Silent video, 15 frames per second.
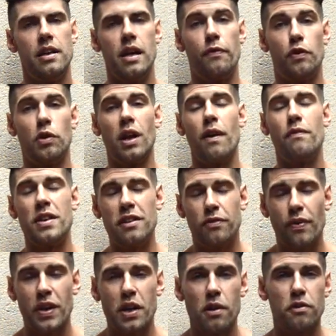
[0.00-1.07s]
If you love these
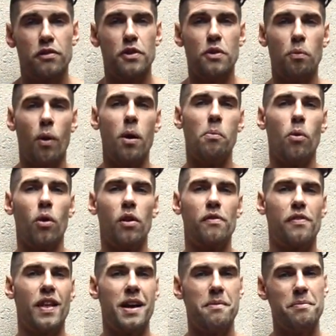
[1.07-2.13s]
videos and you want more
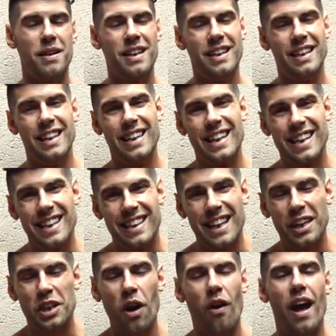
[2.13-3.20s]
of them, then
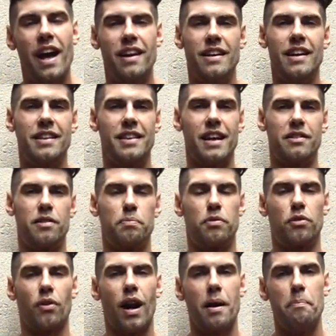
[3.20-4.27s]
go ahead and hit that
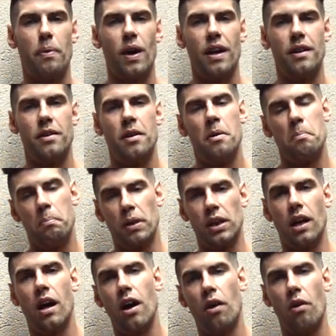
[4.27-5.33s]
subscribe button
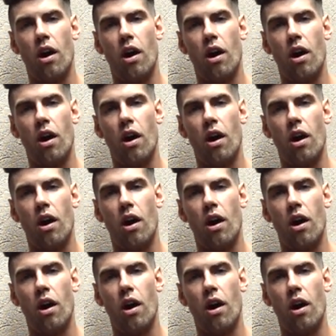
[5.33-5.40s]
below.